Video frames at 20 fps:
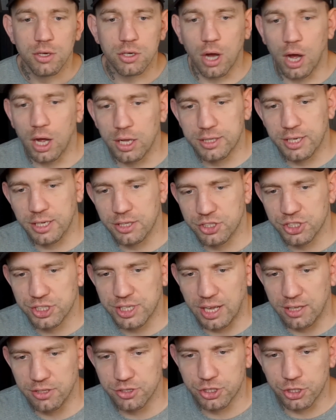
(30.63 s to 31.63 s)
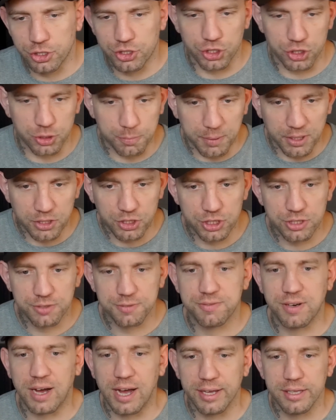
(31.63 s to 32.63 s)
Guardian scans the suspicious
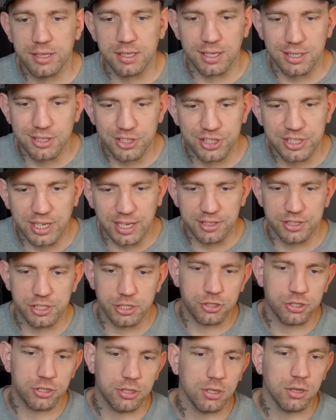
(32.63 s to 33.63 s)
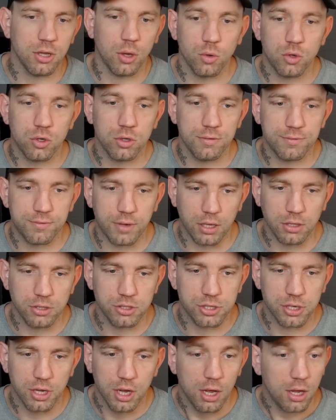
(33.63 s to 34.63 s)
file and sends it to the local
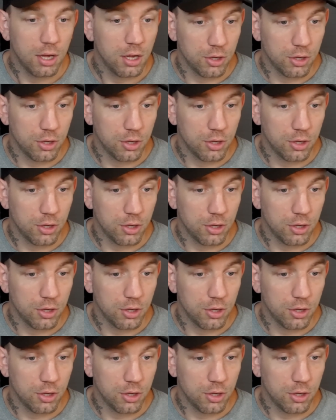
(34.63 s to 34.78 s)
vault.